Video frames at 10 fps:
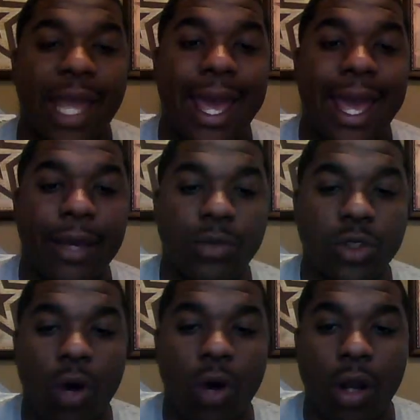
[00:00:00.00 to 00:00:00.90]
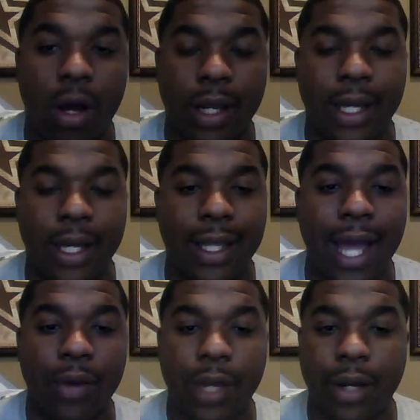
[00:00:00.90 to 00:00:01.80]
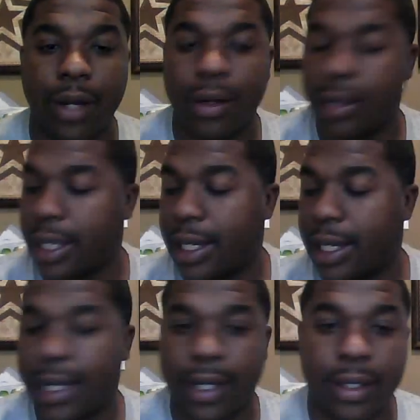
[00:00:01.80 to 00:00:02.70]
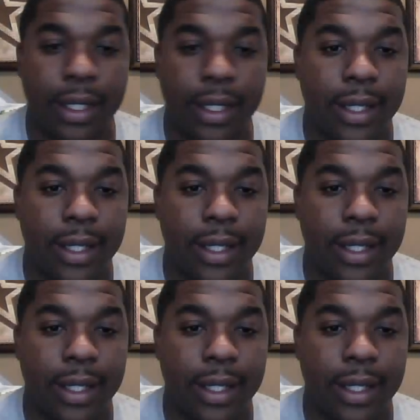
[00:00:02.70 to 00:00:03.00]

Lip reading: Hey, what's going on? Lionel here, and